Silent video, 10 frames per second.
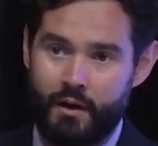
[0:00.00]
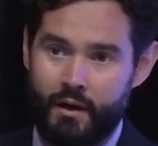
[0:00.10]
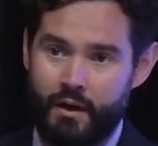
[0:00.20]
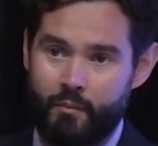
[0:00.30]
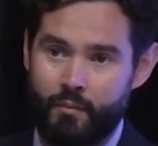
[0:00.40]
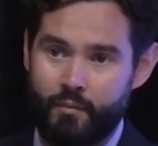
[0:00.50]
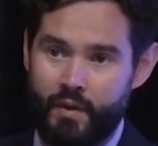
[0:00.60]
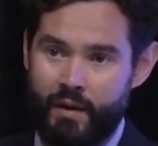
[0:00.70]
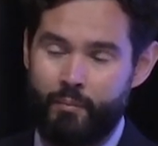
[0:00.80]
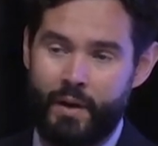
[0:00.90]
um,
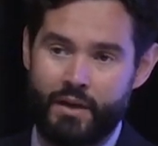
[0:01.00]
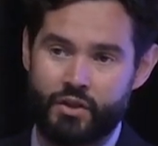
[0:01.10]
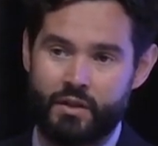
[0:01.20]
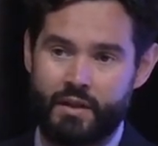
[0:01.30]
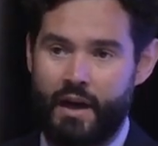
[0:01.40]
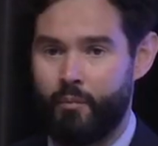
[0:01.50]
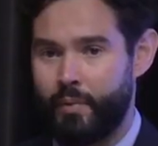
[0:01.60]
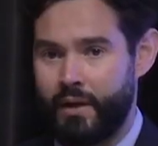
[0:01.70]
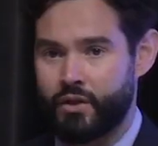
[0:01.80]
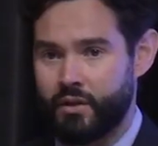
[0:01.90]
inpatient to
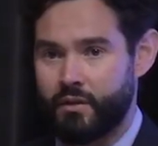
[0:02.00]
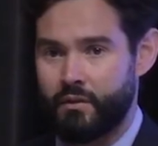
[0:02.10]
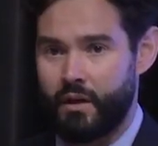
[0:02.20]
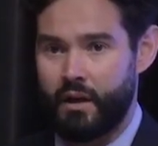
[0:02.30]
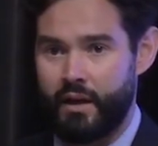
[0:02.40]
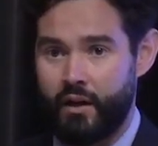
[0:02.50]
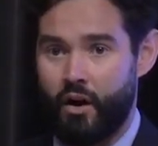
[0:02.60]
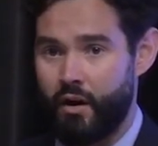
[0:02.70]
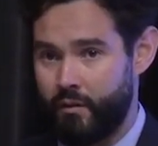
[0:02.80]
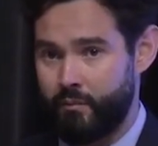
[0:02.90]
outpatient uh, in
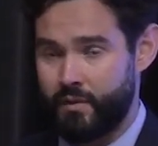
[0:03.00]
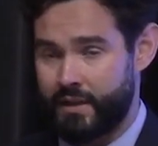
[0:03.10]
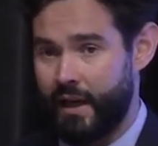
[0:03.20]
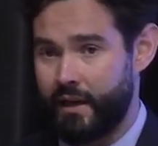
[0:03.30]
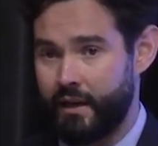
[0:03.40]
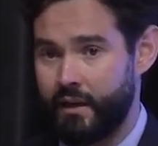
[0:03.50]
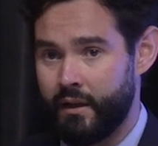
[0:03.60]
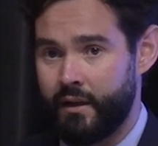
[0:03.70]
our setting,